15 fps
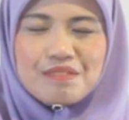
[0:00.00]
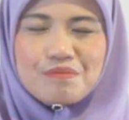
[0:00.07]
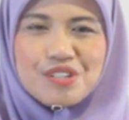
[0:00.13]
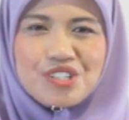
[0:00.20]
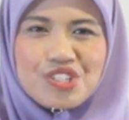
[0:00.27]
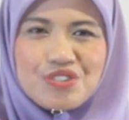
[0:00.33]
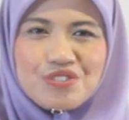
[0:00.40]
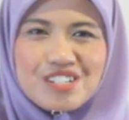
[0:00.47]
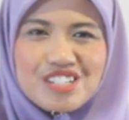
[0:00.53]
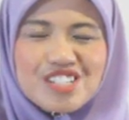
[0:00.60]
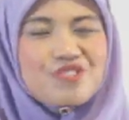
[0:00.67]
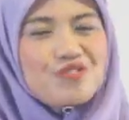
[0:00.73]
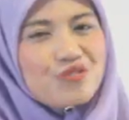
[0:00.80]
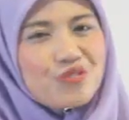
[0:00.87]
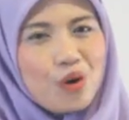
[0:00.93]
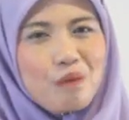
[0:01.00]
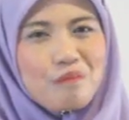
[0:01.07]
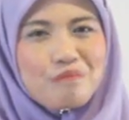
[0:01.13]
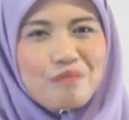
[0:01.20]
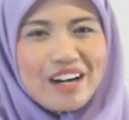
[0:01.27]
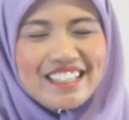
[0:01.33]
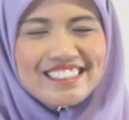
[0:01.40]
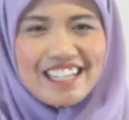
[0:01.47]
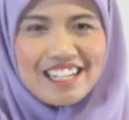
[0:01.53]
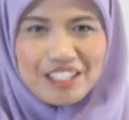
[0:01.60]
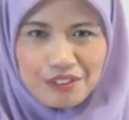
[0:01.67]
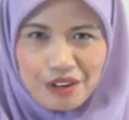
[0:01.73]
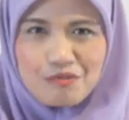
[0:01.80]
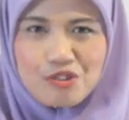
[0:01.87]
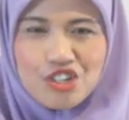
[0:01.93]
the materials from my
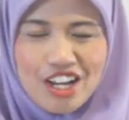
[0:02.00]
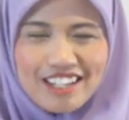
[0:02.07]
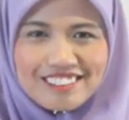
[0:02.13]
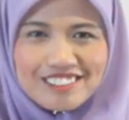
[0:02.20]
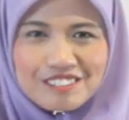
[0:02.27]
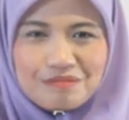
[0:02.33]
Telegram channel.